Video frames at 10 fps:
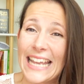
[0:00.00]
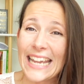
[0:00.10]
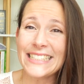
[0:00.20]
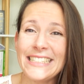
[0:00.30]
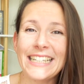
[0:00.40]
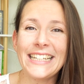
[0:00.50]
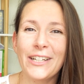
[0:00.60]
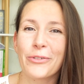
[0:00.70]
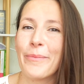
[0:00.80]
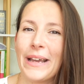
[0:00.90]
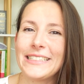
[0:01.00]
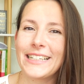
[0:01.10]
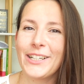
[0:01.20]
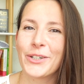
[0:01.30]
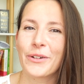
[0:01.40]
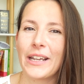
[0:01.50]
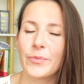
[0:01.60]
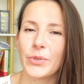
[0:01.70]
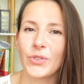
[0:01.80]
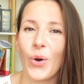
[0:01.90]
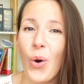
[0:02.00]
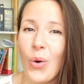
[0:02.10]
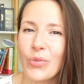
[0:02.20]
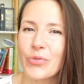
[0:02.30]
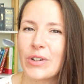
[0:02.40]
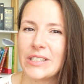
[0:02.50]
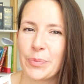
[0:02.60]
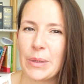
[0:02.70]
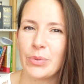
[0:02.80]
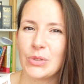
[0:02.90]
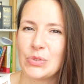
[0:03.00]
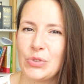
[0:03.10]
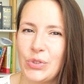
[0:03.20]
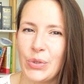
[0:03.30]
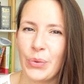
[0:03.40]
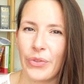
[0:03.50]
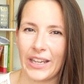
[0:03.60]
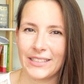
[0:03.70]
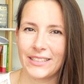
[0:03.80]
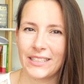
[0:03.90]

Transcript: technically grammatically correct, but all French people do that.